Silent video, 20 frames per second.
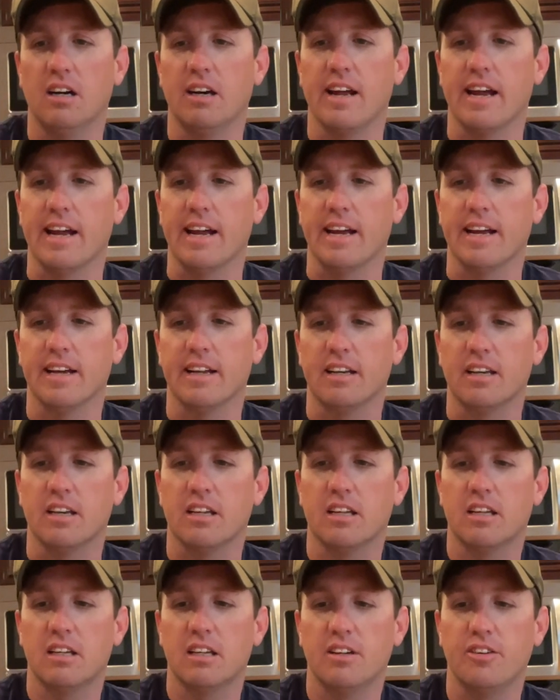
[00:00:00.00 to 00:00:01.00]
and
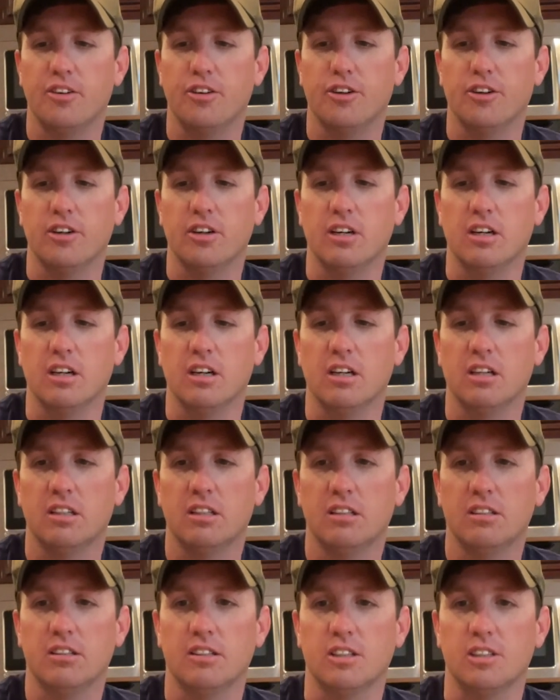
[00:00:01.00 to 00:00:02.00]
your
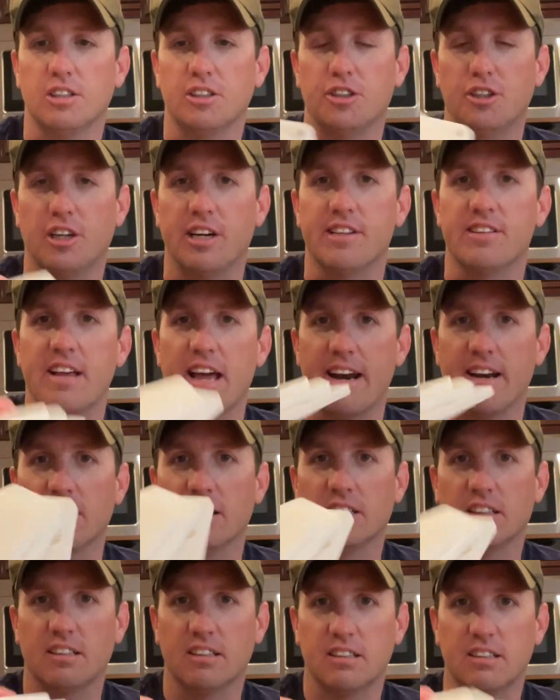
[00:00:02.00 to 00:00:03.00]
antenna
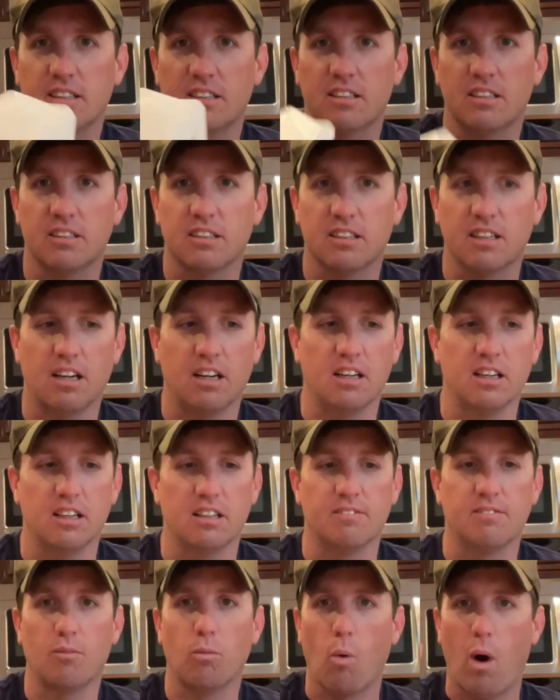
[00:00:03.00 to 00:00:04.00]

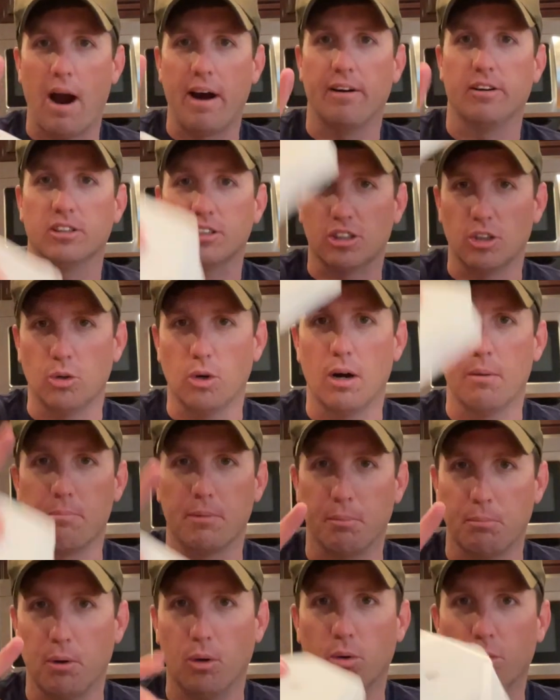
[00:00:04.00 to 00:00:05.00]
wires go up
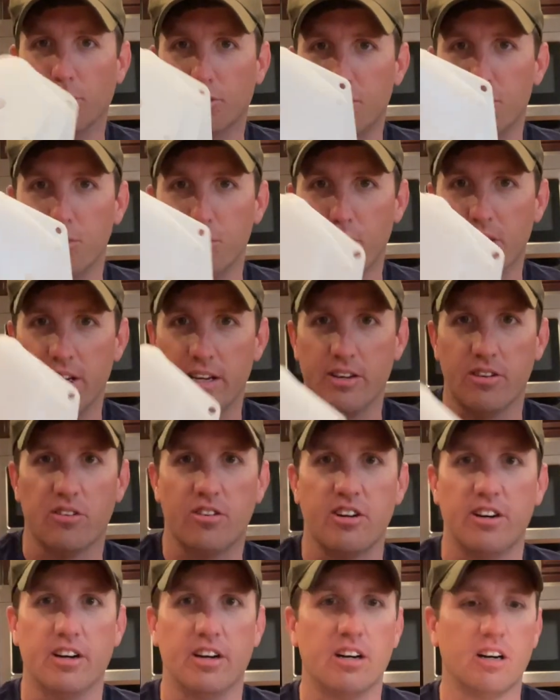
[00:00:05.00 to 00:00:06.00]
the pole to these
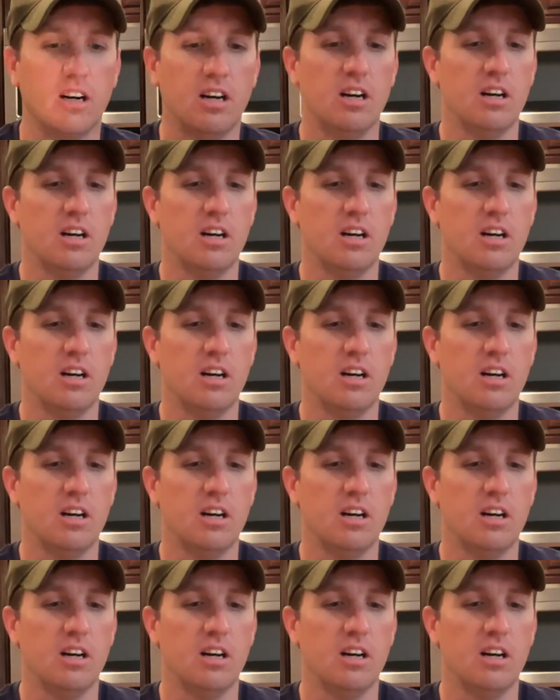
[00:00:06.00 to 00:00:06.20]
here.